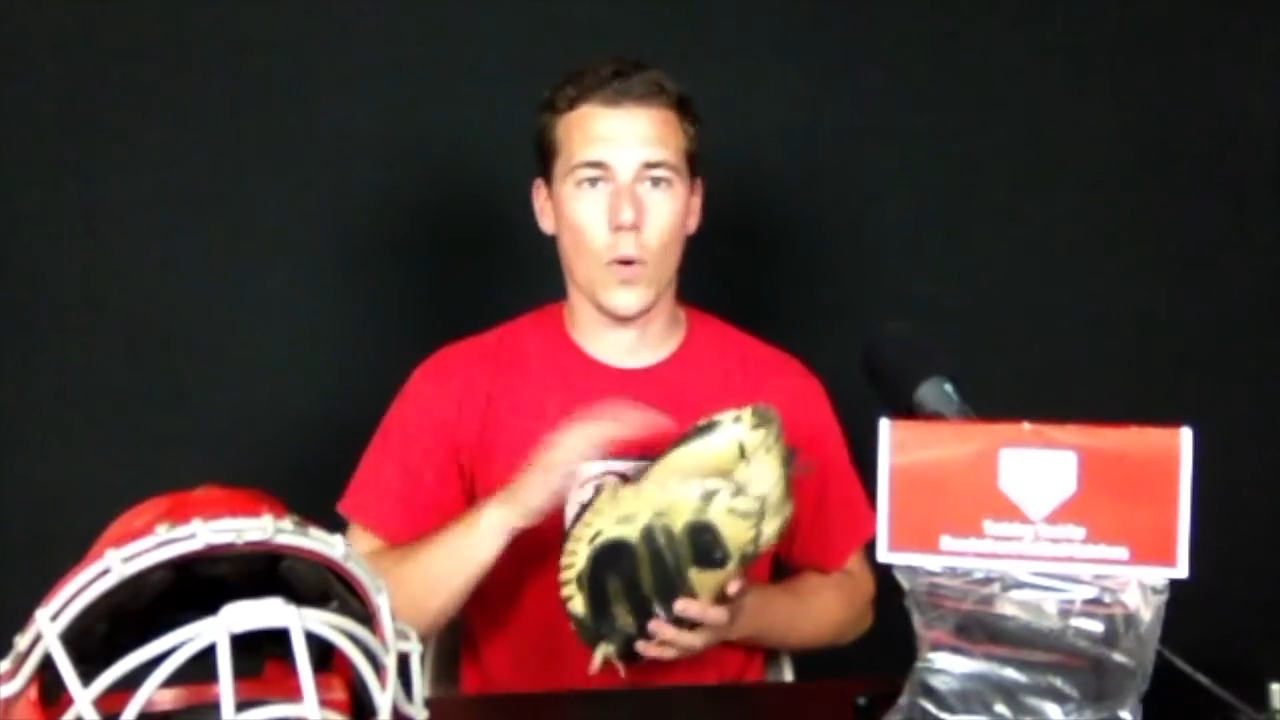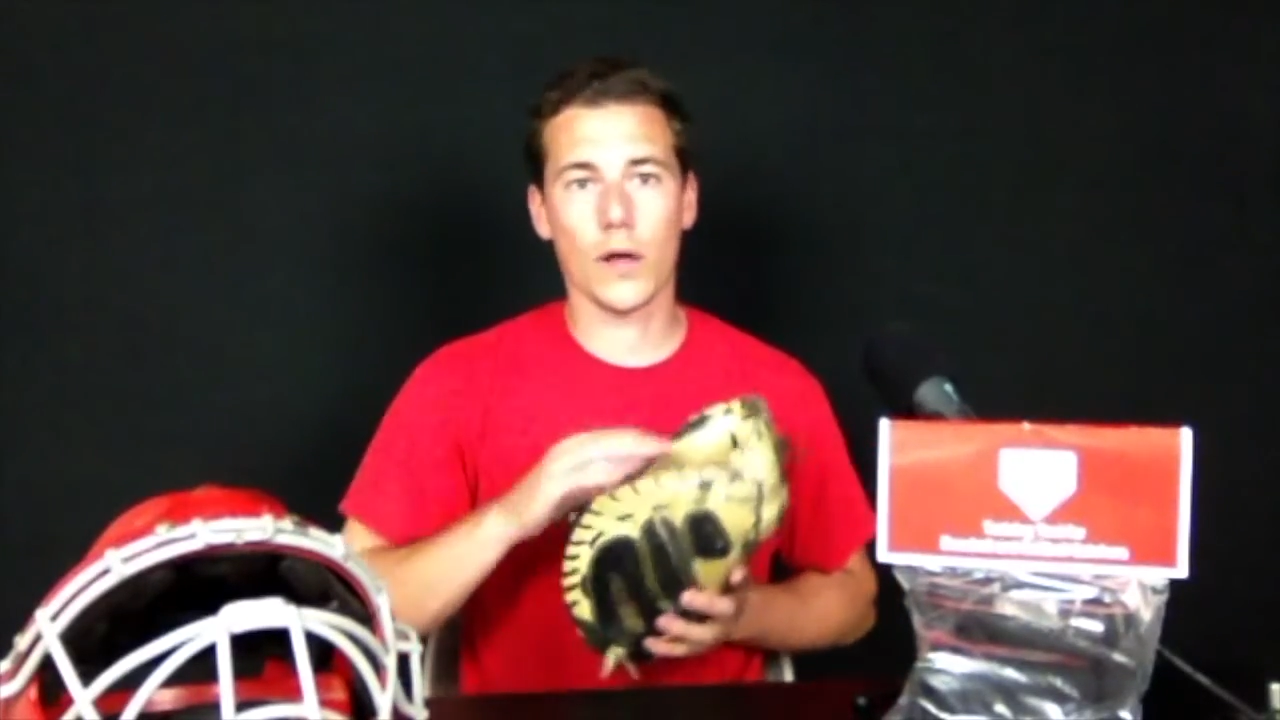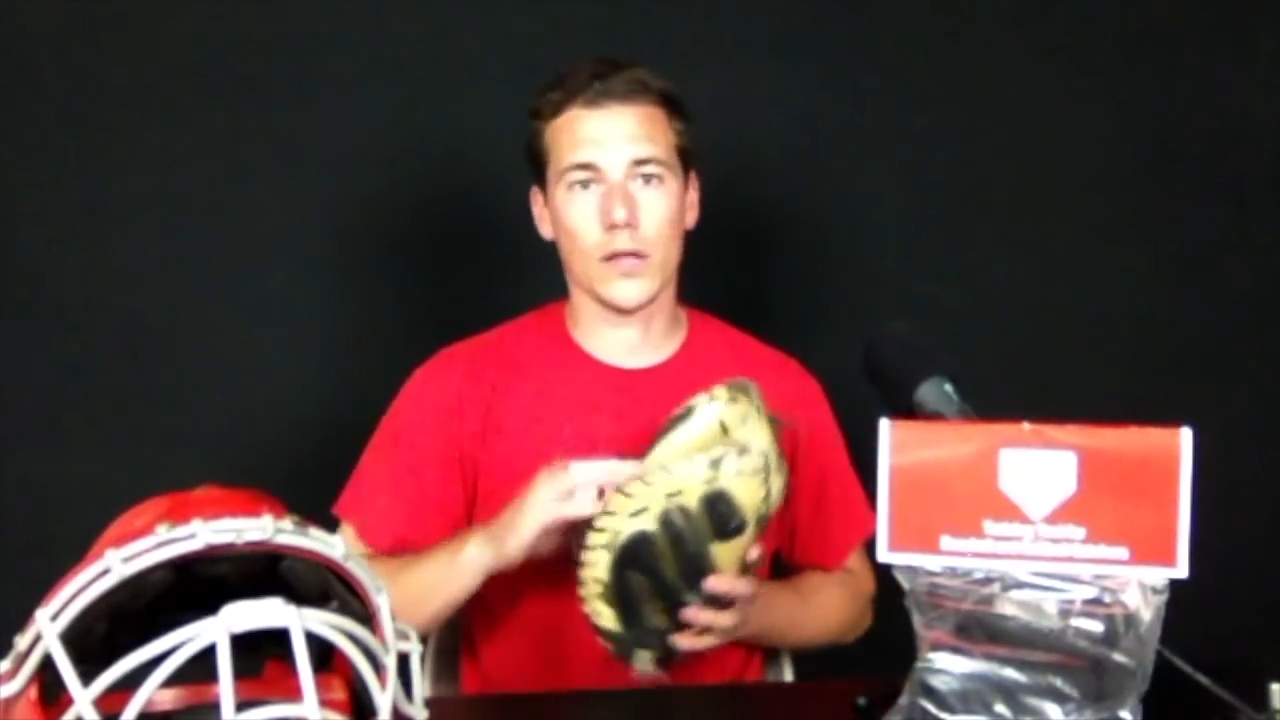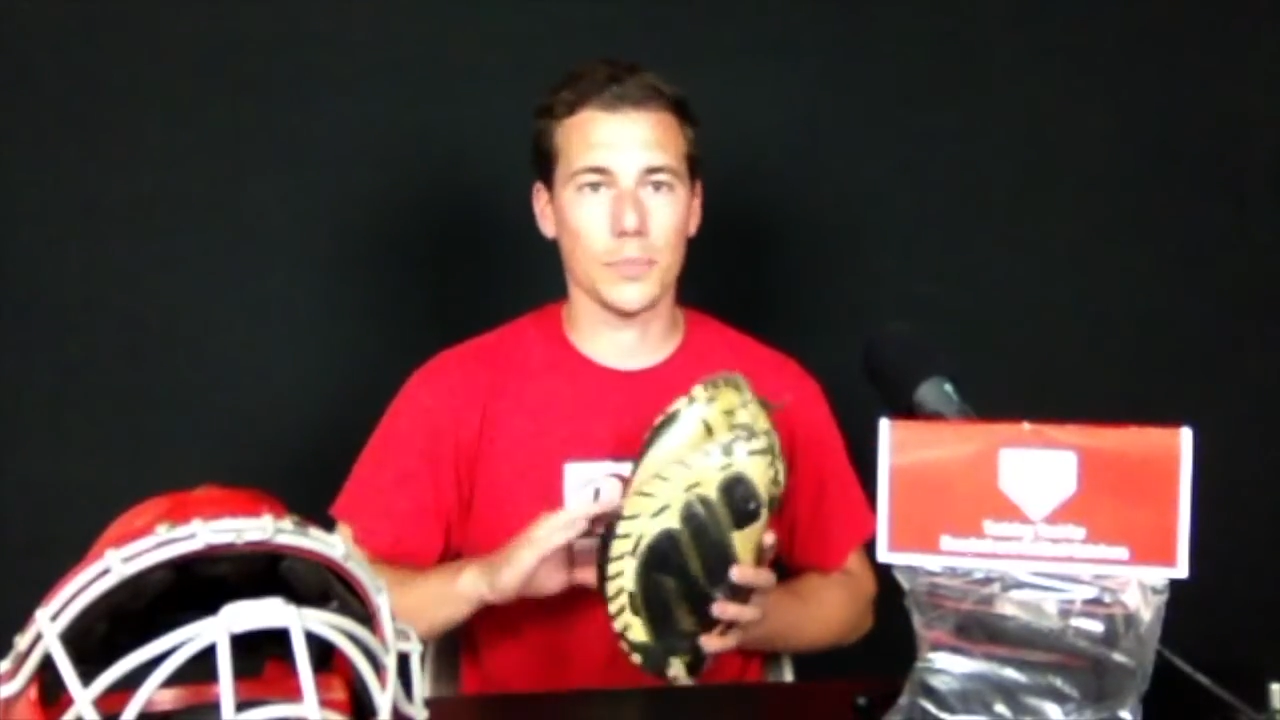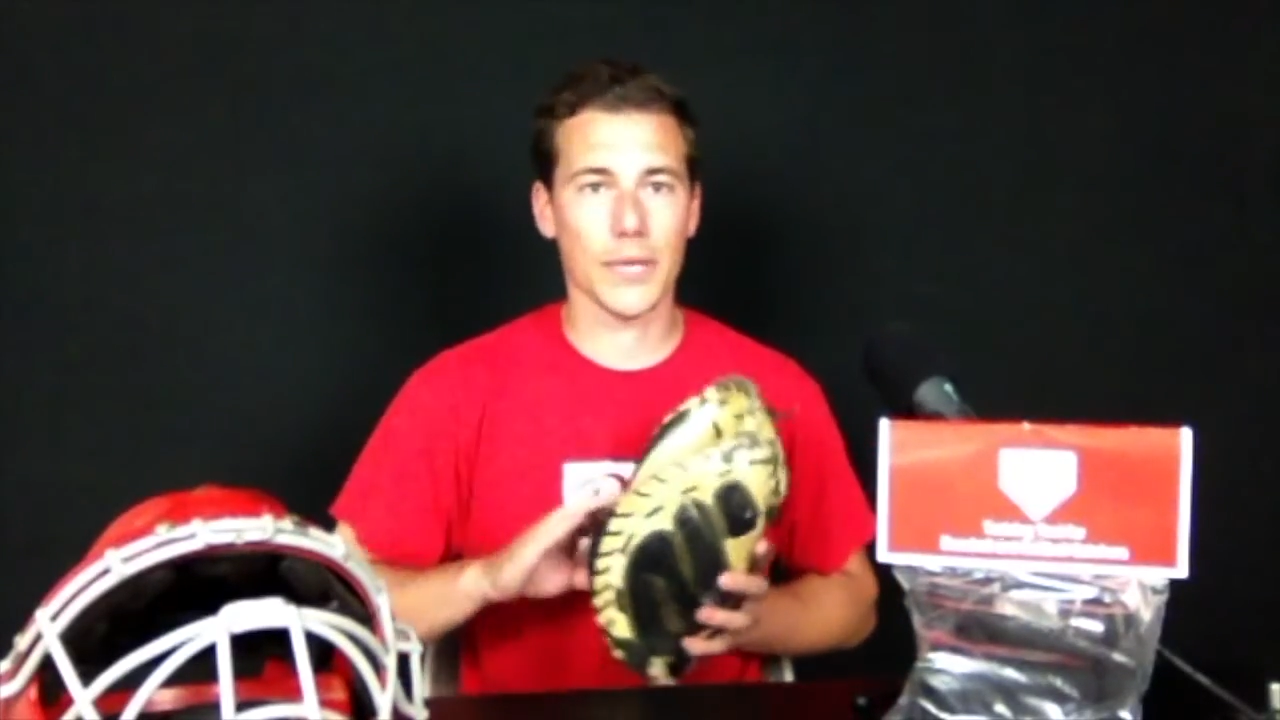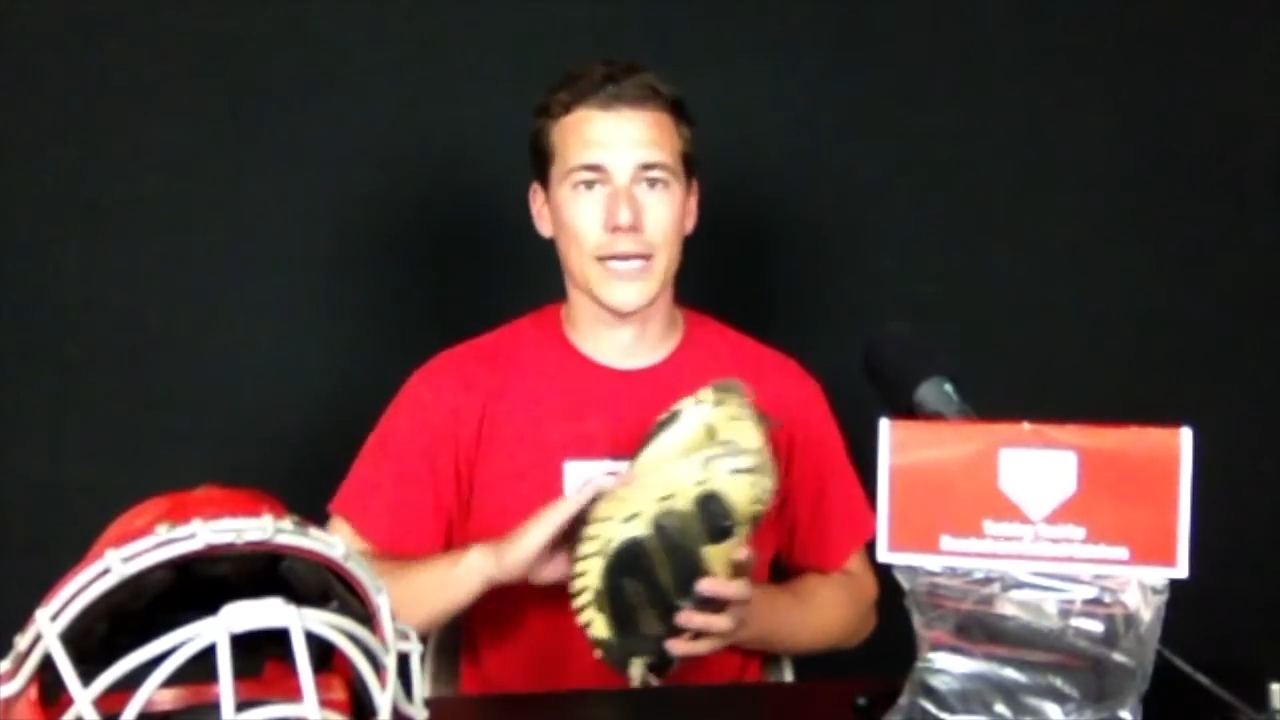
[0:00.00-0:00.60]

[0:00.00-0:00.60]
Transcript: oil it, play